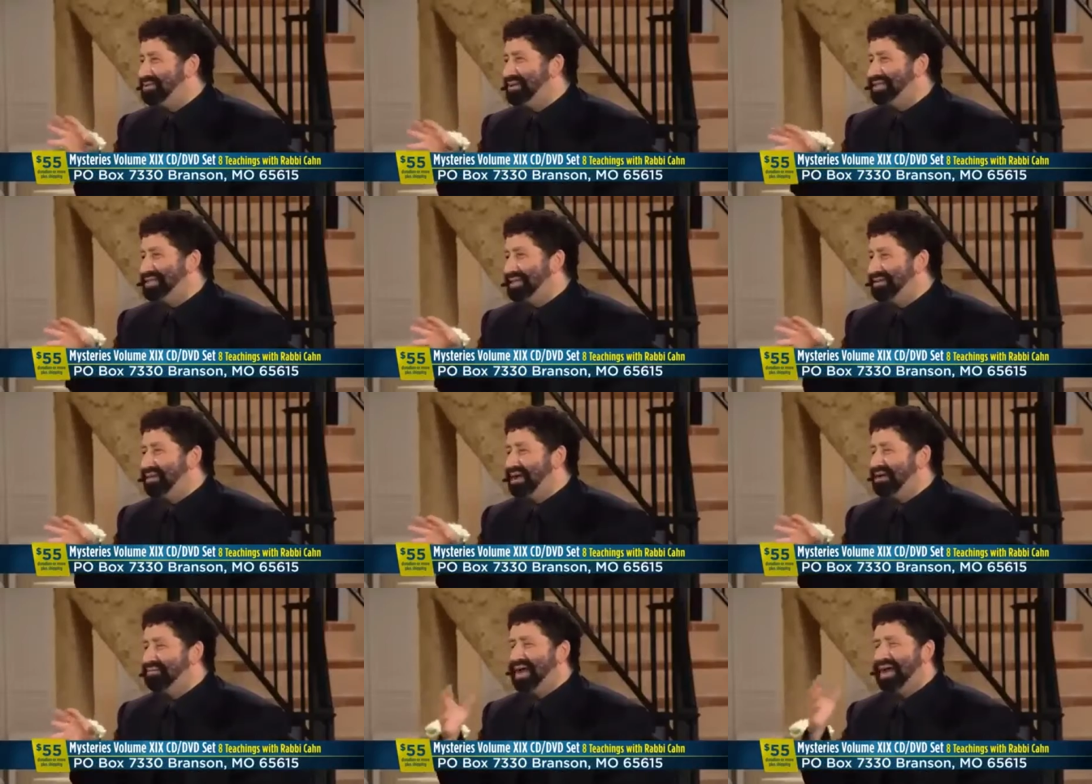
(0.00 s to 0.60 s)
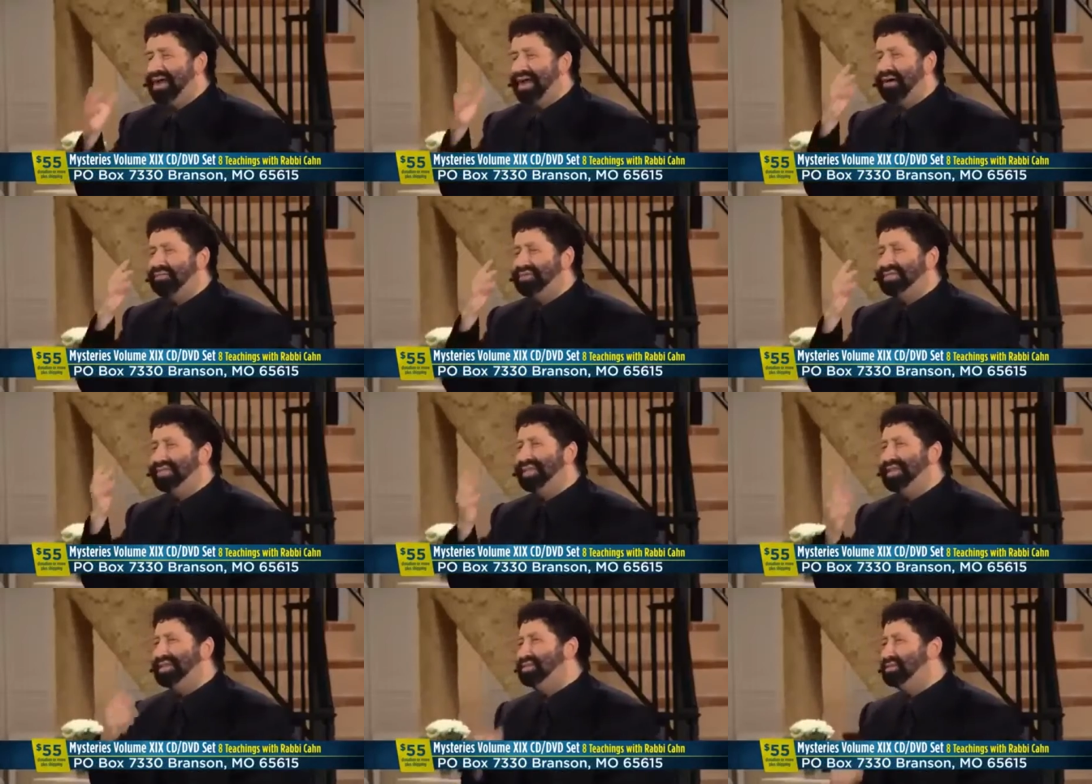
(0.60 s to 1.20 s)
going to say. I
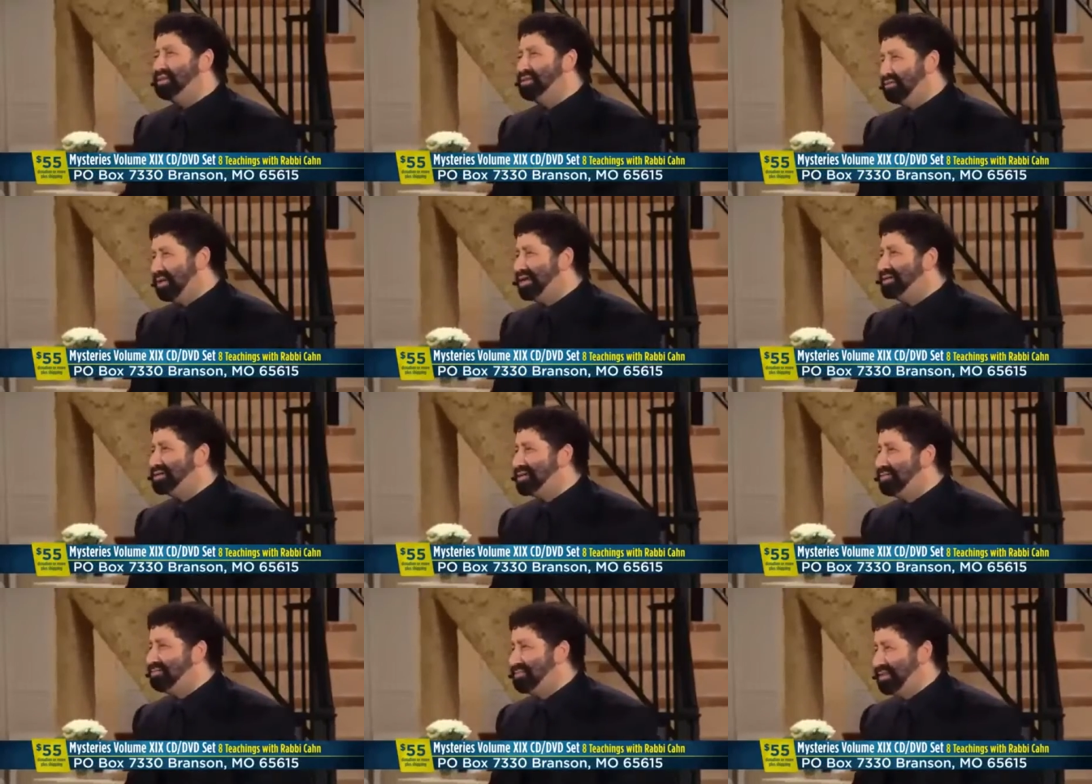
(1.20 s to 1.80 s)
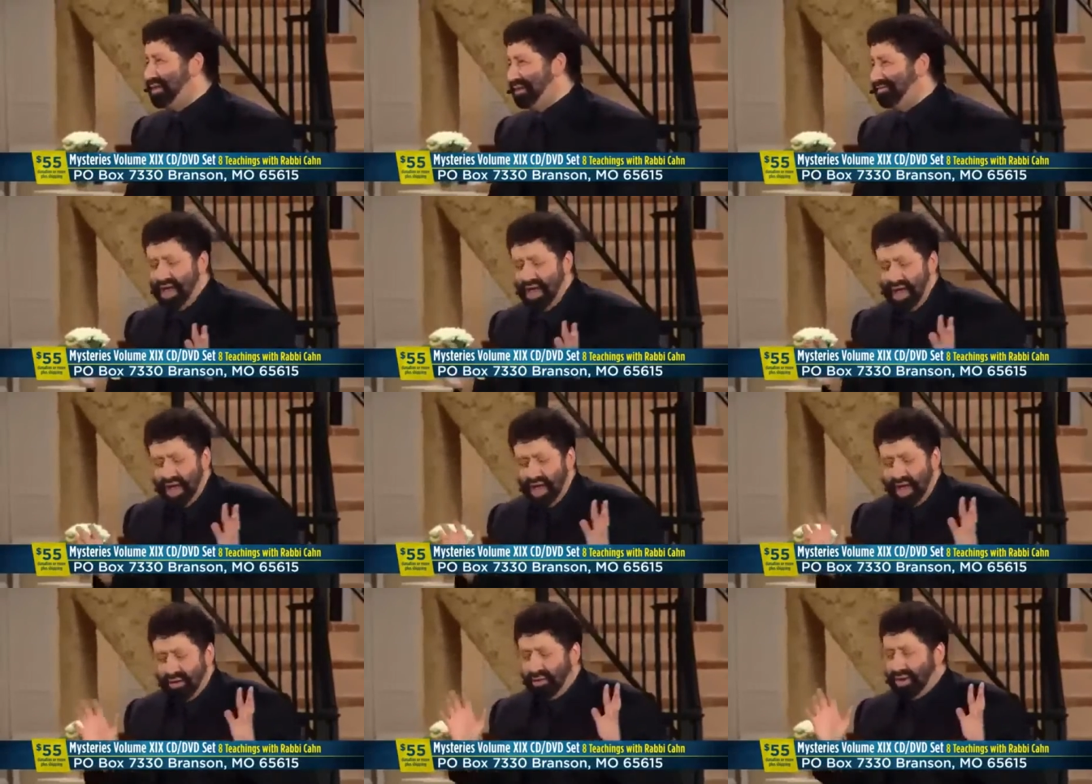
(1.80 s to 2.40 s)
was led to try something.
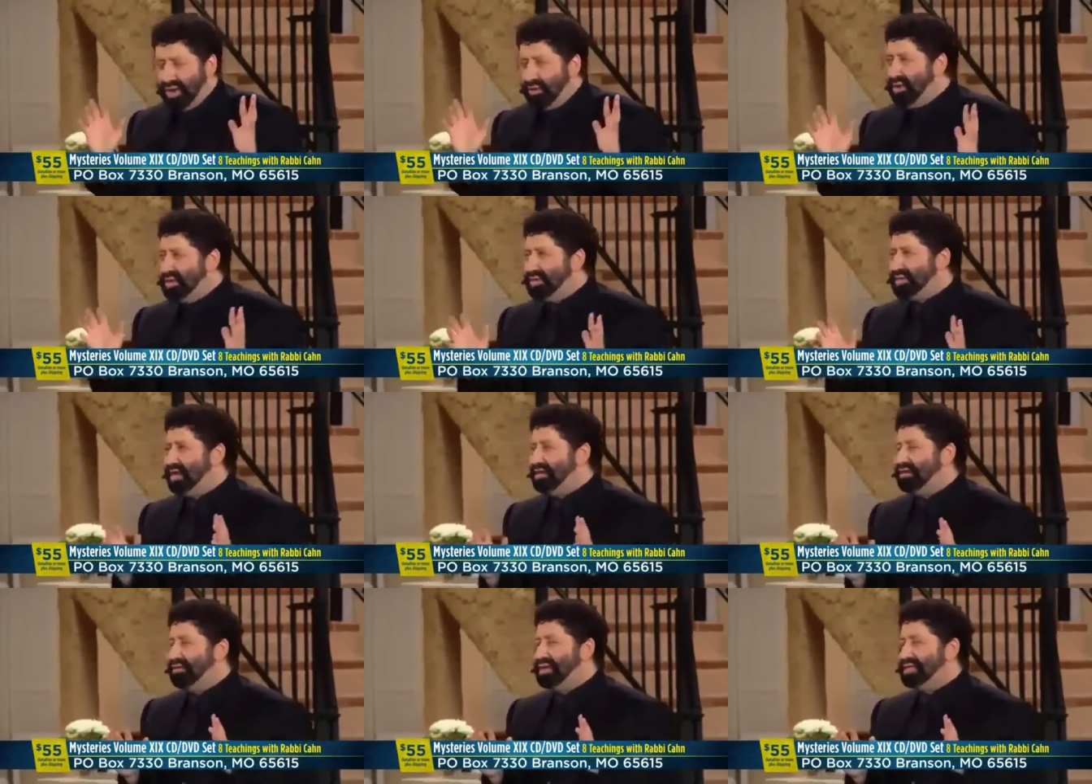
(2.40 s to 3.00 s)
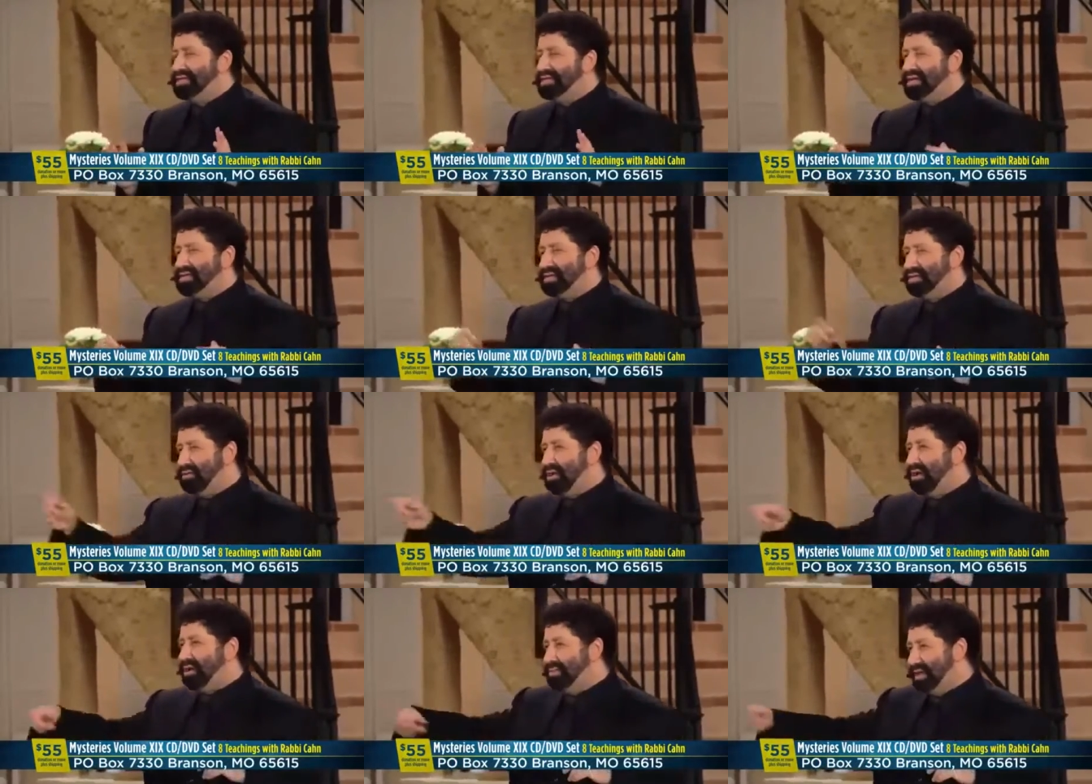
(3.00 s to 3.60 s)
When I went down there, I said
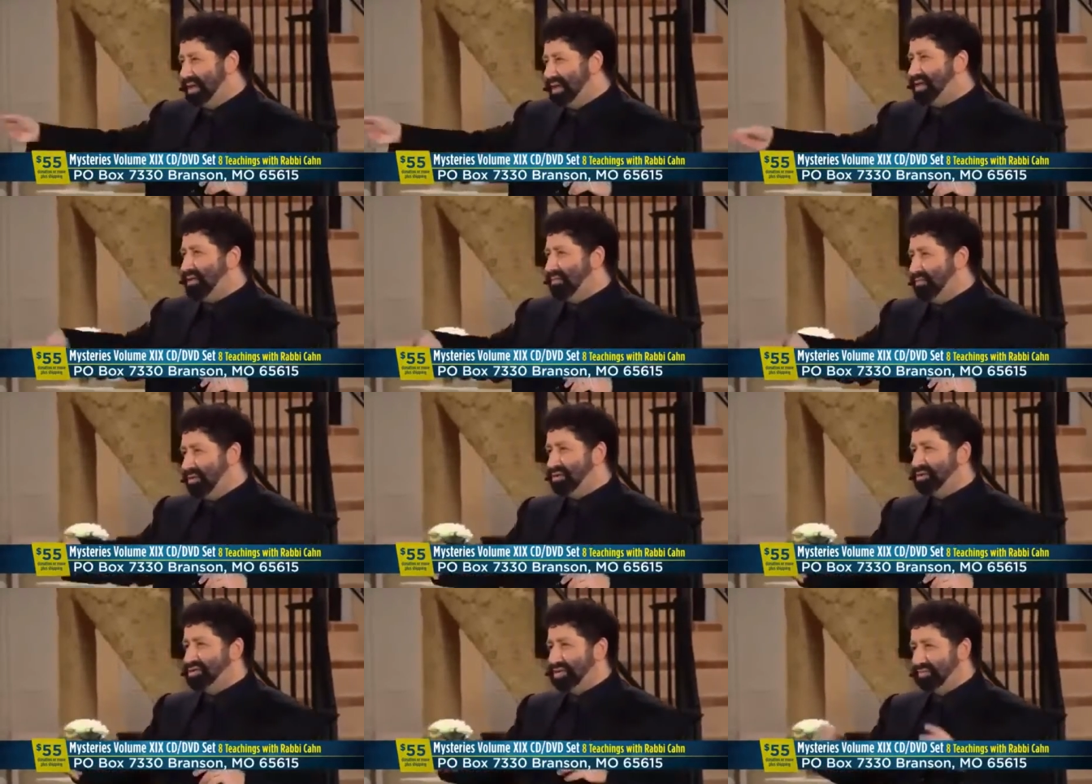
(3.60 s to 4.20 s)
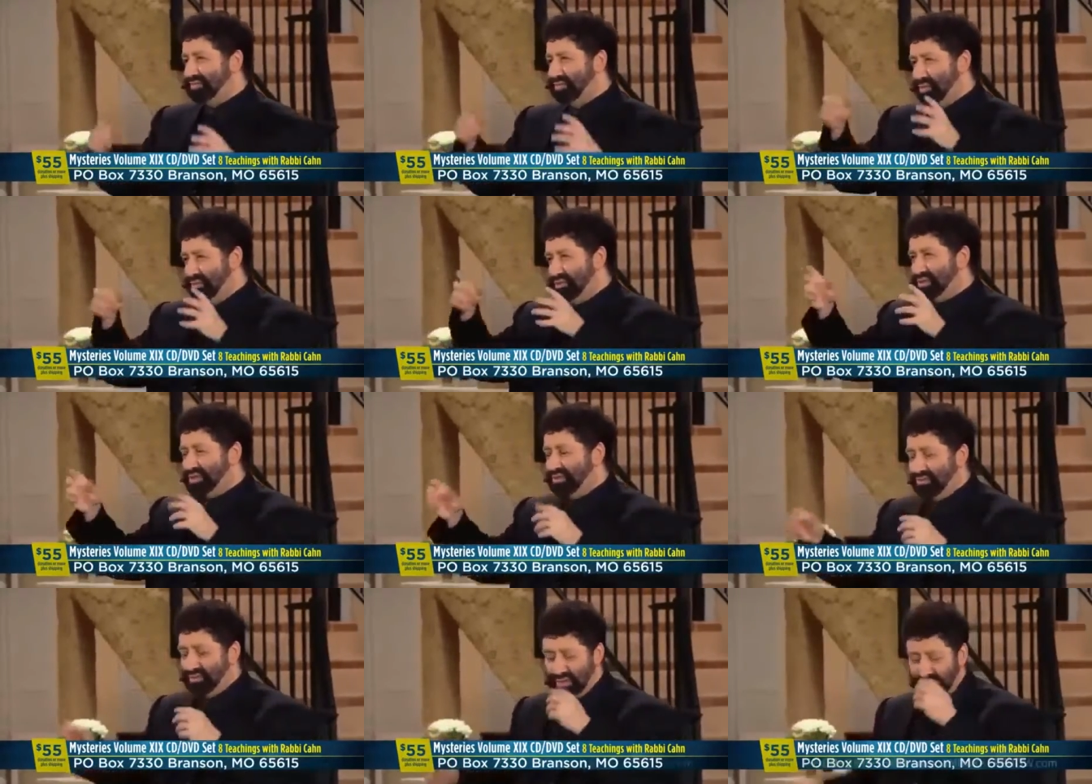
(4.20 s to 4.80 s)
to our media person who
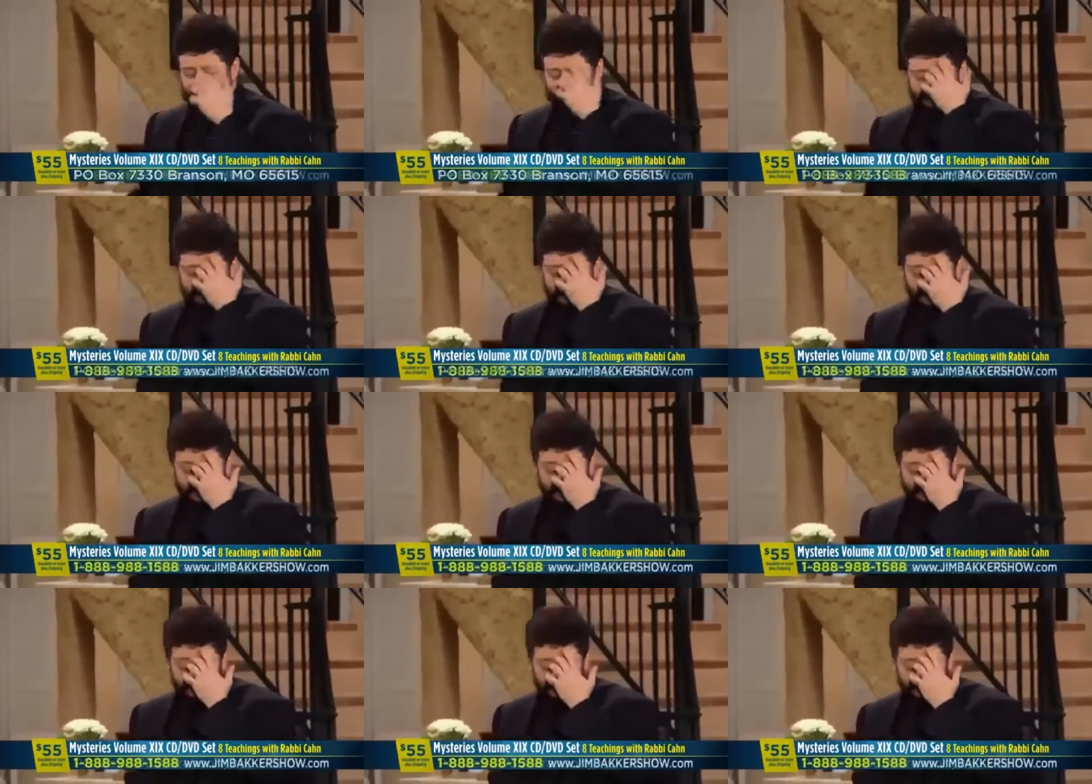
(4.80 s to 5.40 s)
was filming, I